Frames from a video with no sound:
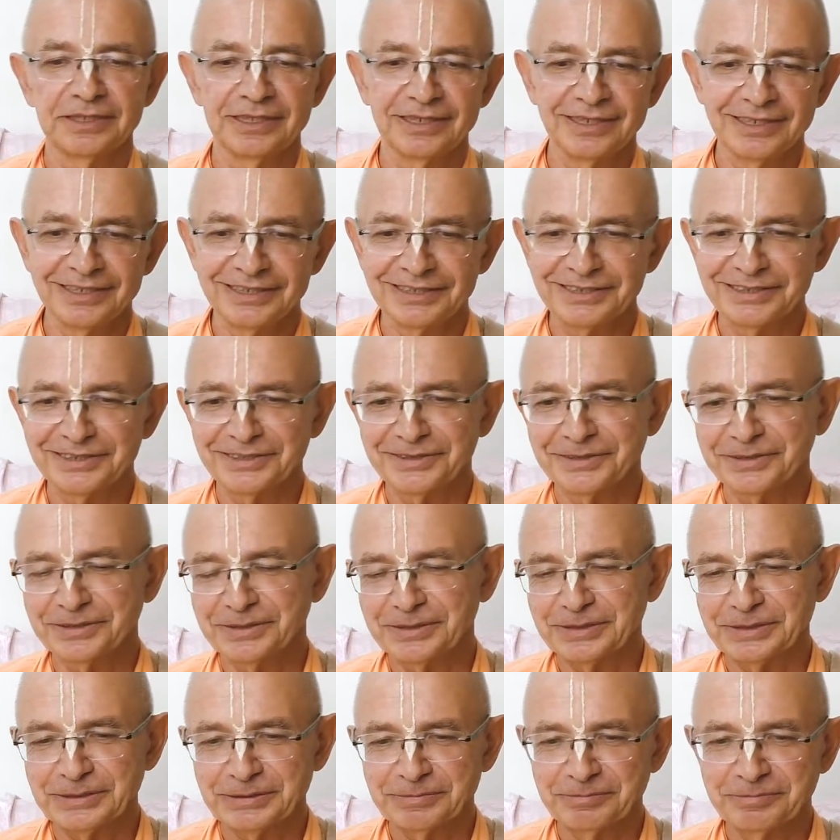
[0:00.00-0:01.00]
He is
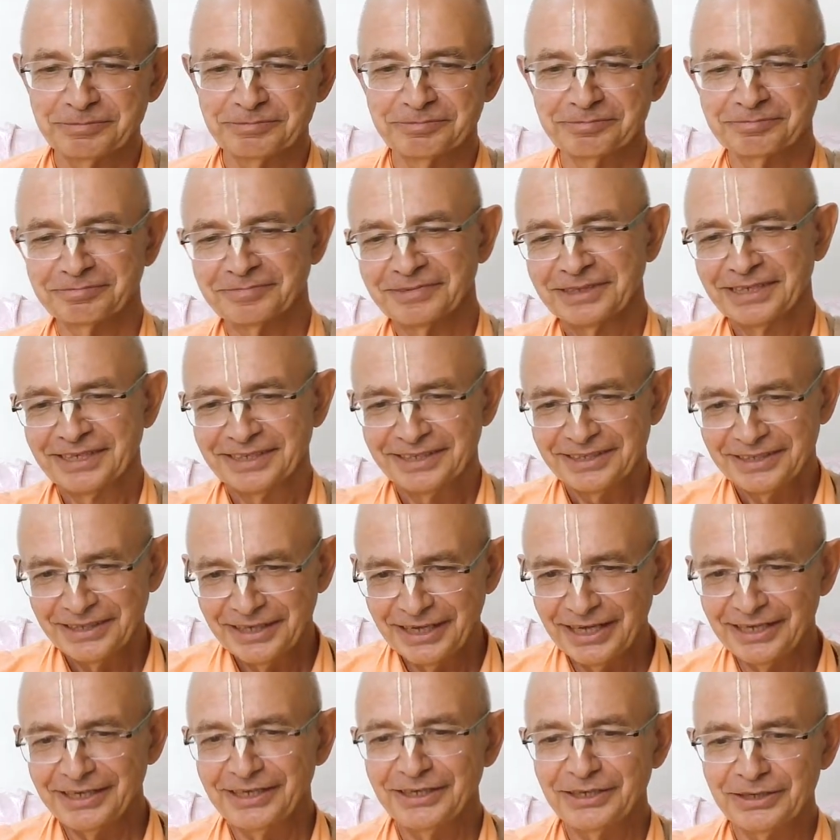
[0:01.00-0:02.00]

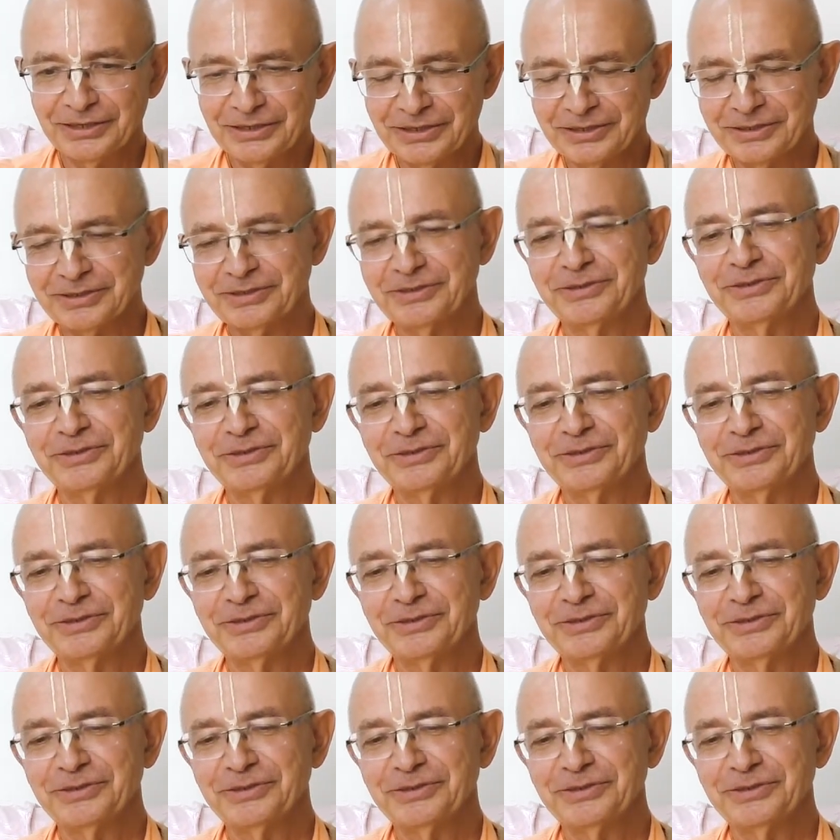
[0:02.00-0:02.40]
getting,